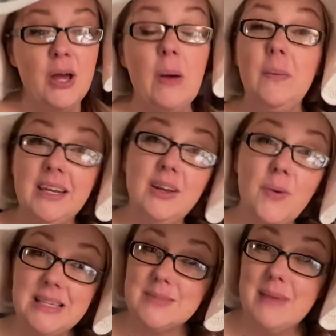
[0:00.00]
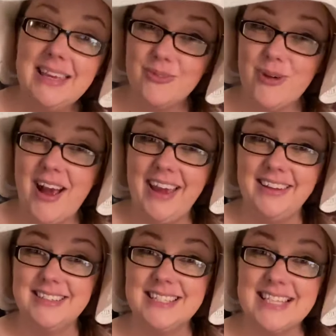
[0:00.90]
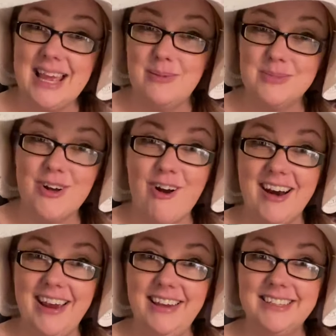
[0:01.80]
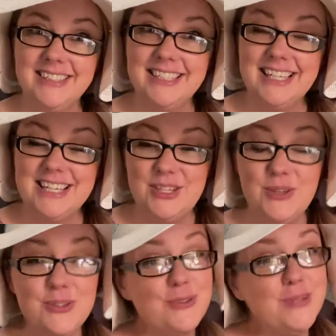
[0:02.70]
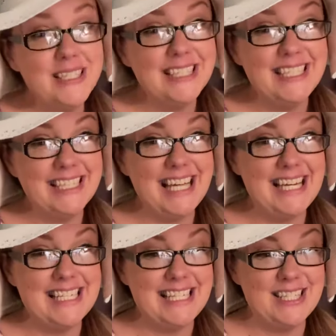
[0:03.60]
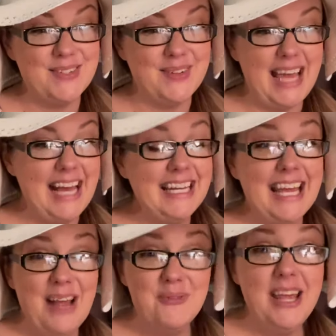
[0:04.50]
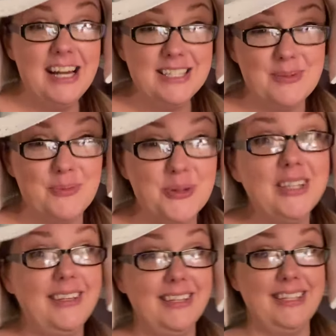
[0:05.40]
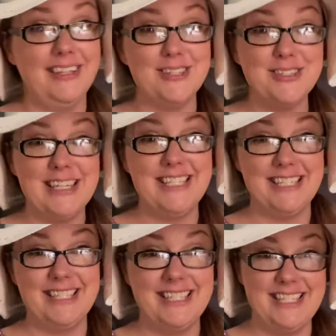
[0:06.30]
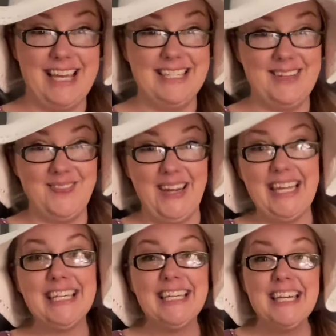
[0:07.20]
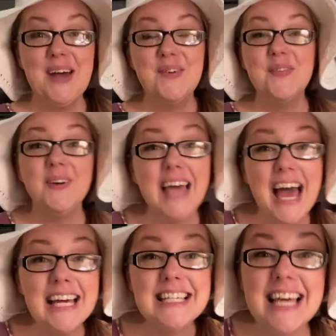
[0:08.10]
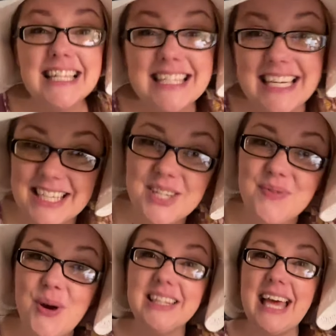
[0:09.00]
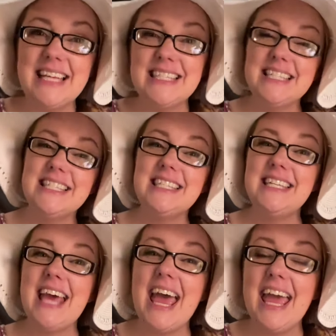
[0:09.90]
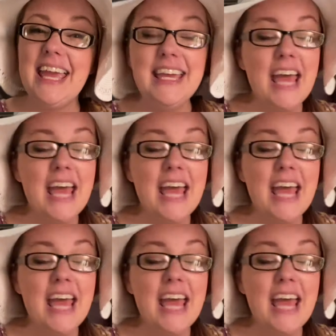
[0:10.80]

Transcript: we can always make it right and say, I'm sorry. So these are really good lessons for that. And we had some really good illustrations today, didn't we? Well, guys, that's the end of our lessons today.